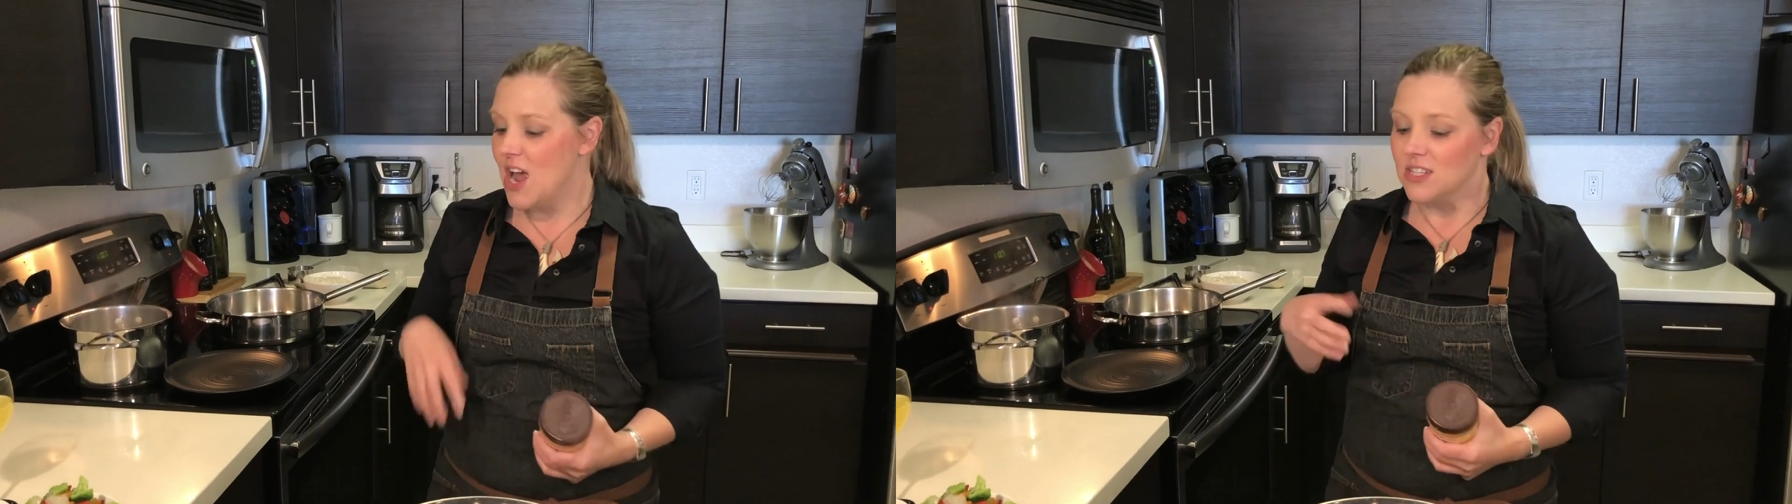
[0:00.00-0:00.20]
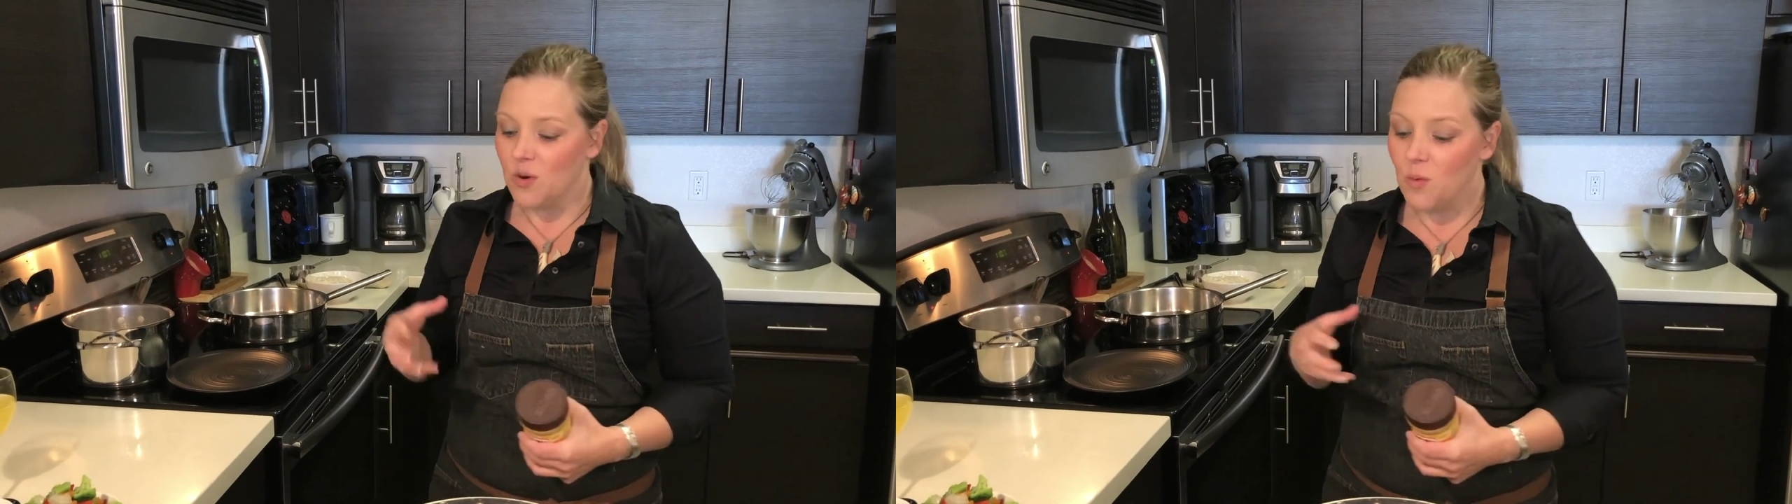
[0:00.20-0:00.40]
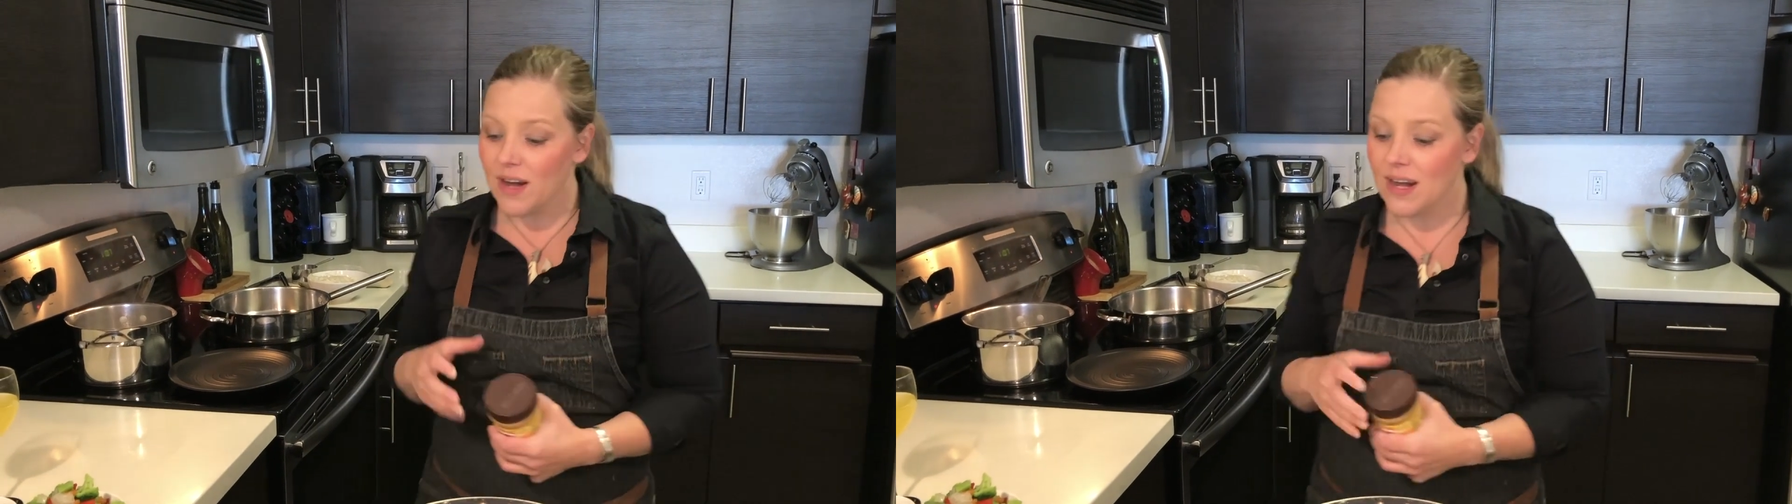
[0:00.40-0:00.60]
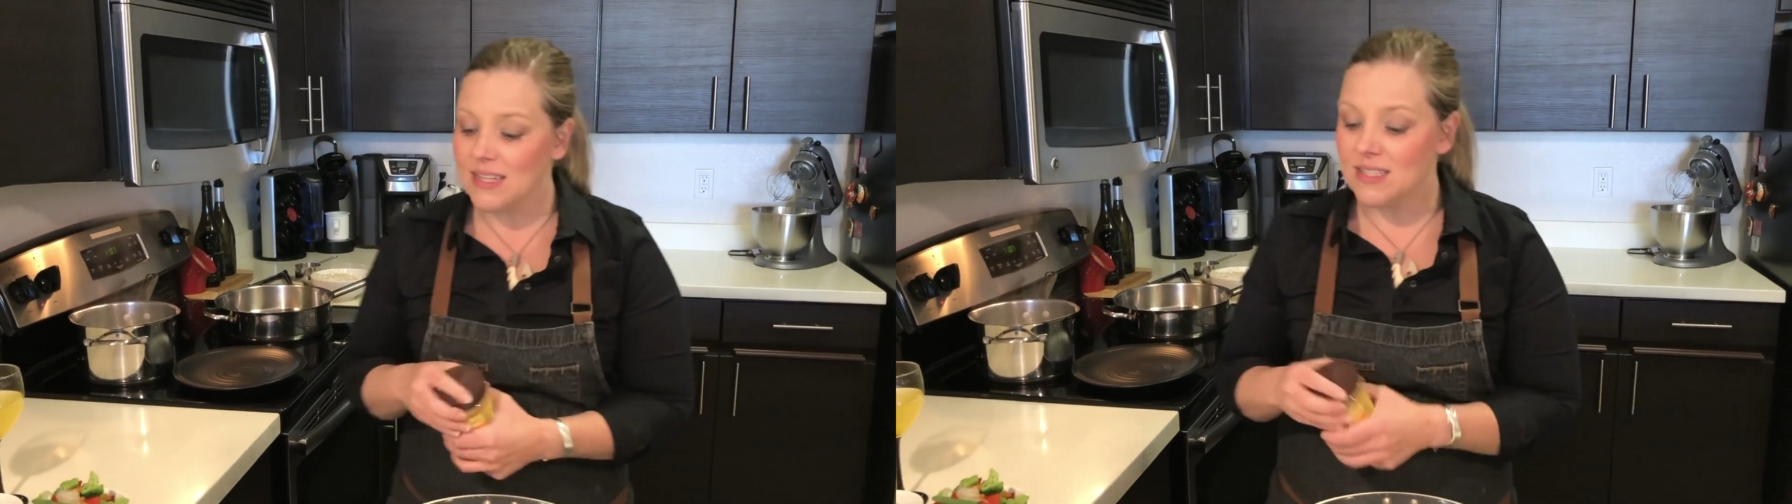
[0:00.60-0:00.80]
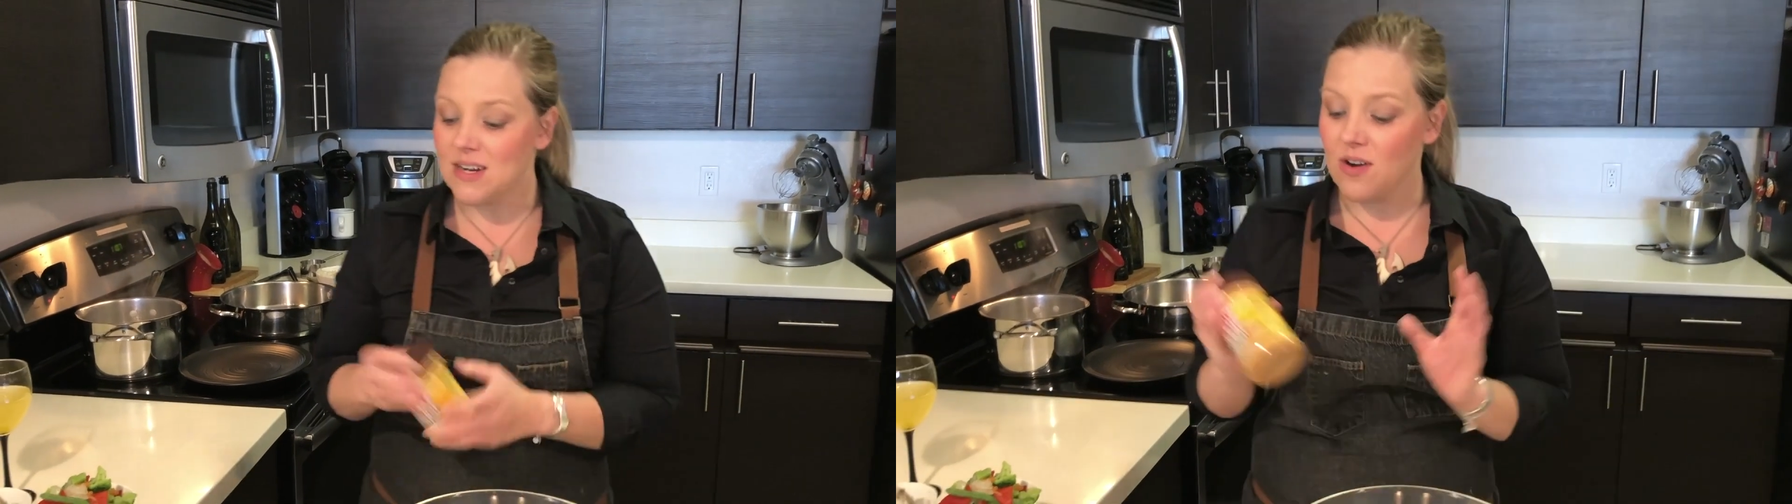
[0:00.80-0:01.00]
So we're gonna
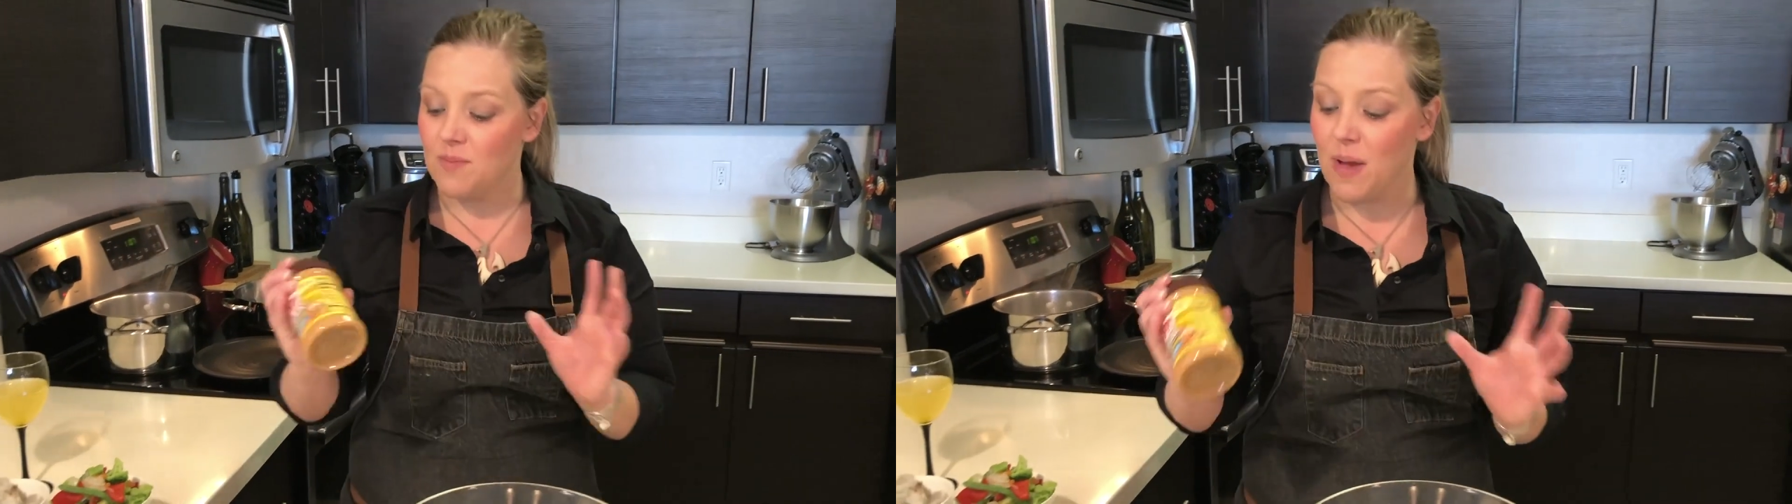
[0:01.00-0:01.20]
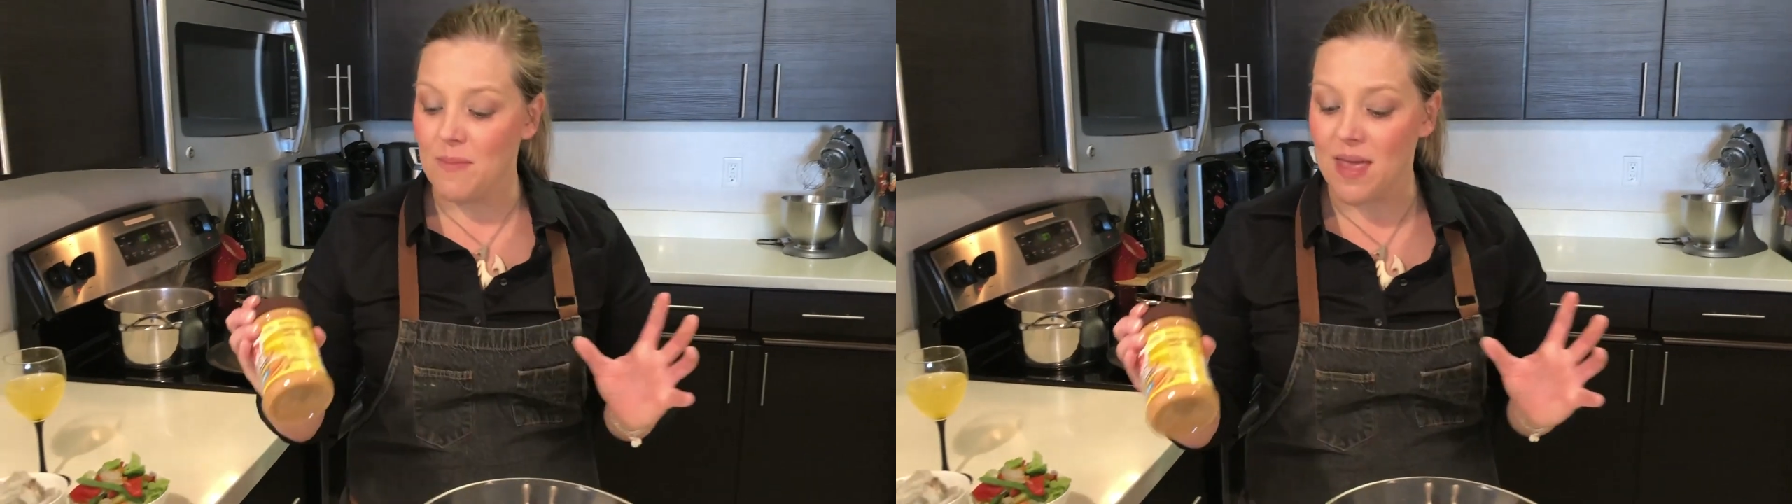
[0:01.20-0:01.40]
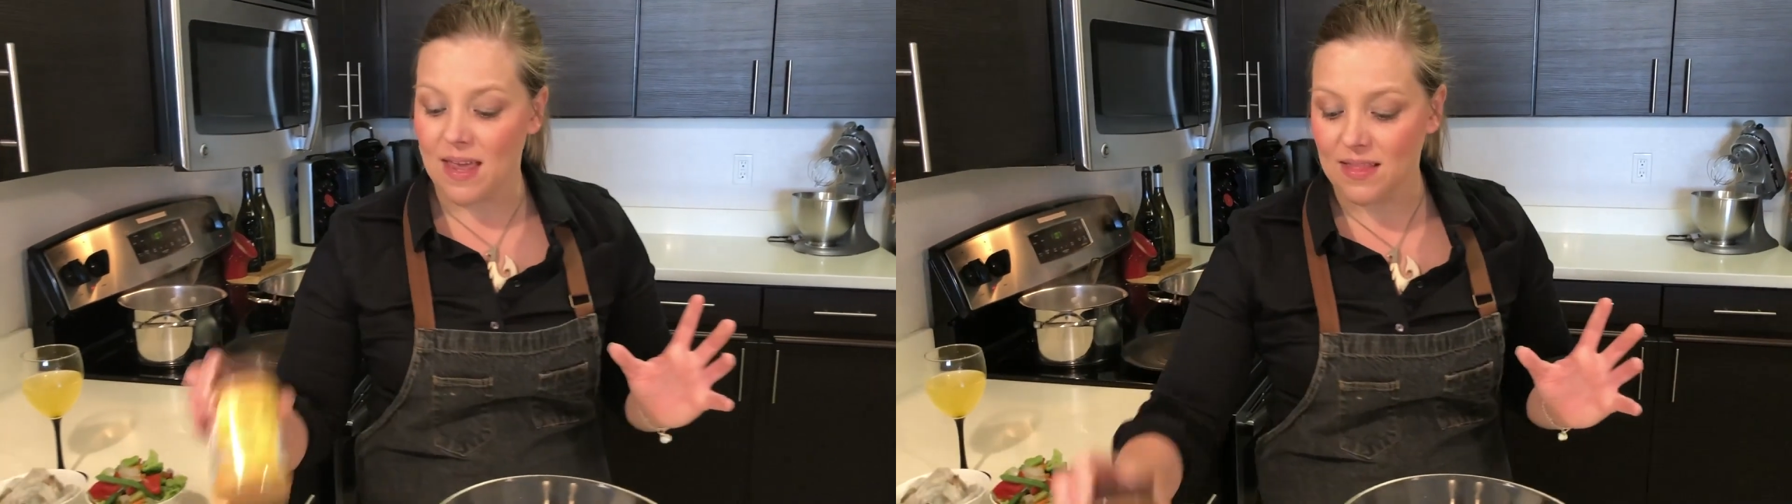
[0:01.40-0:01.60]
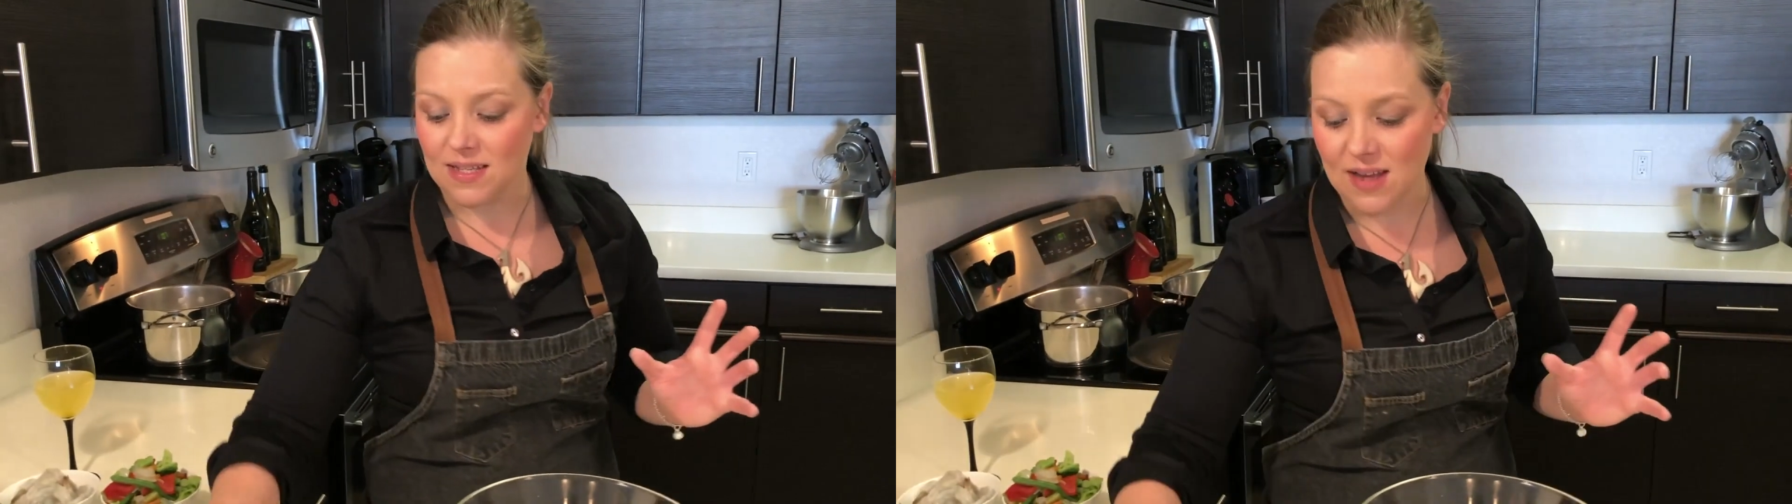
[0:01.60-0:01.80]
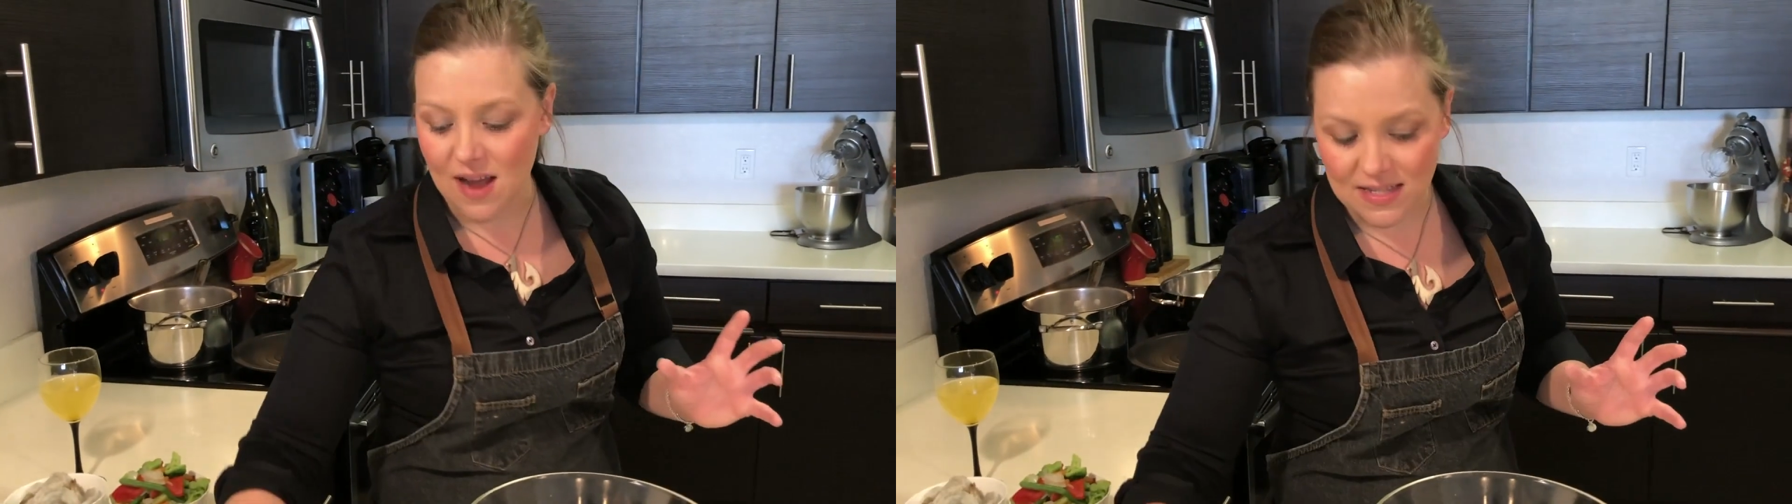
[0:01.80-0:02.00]
get started by making the
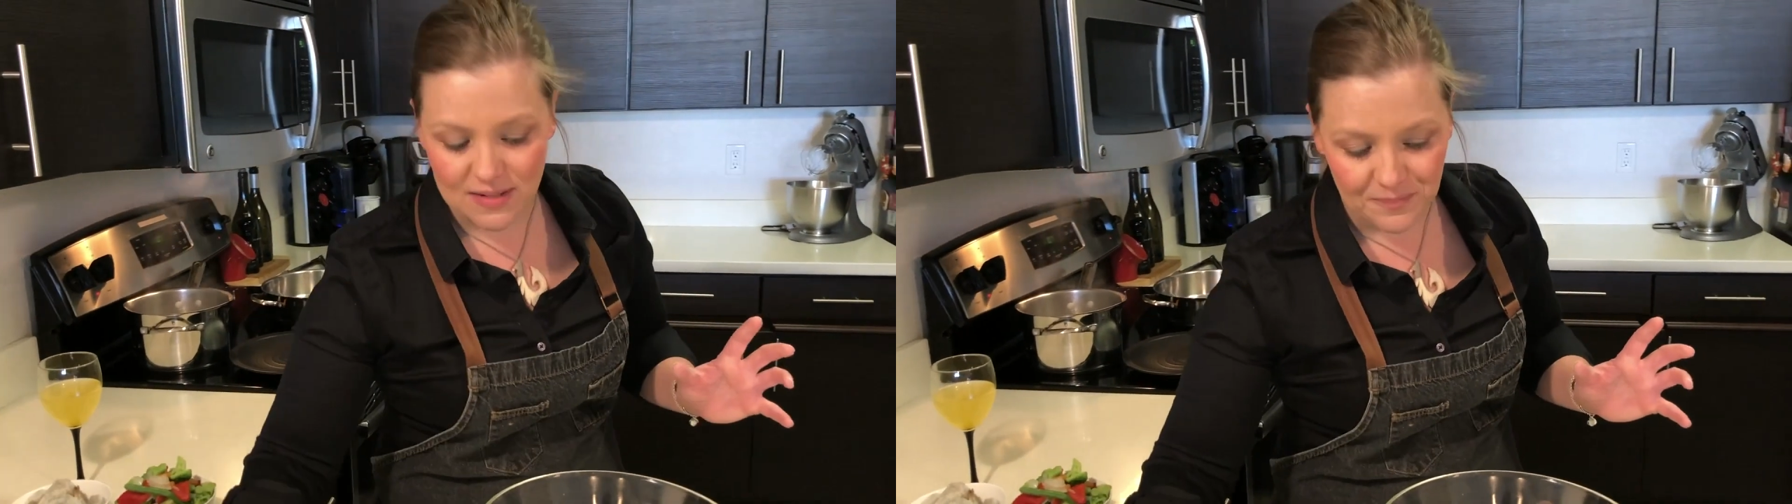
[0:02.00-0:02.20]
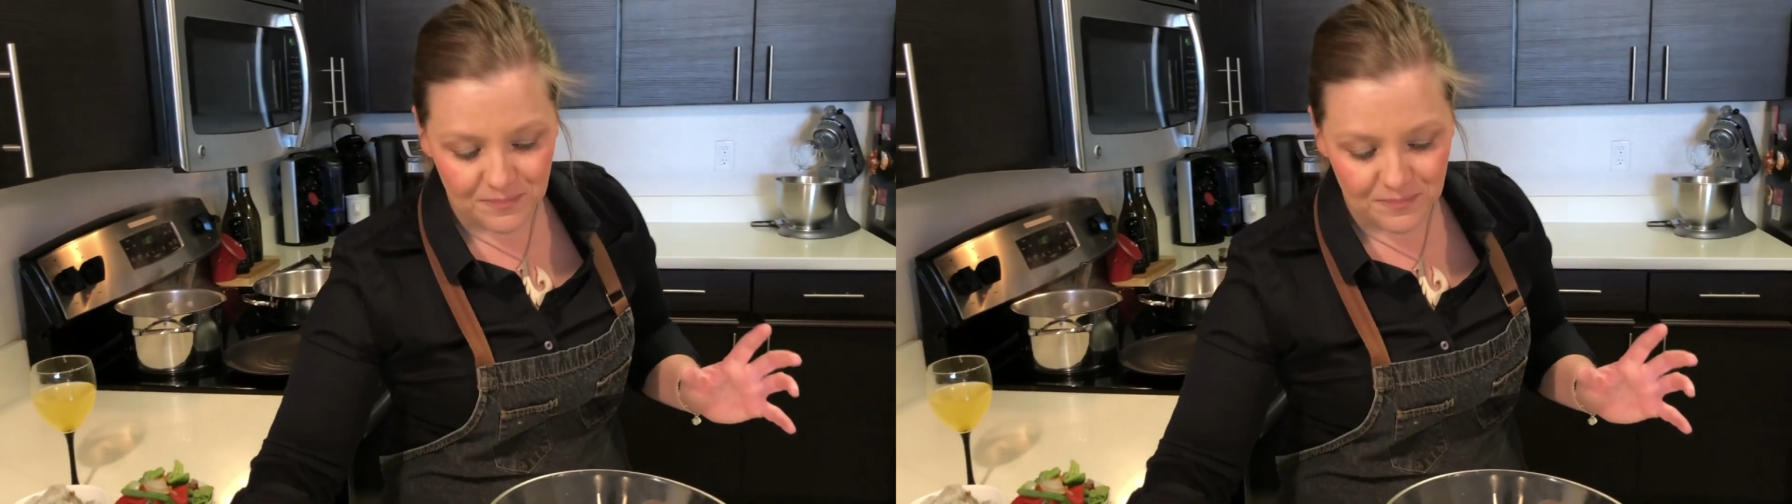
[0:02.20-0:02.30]
sauce.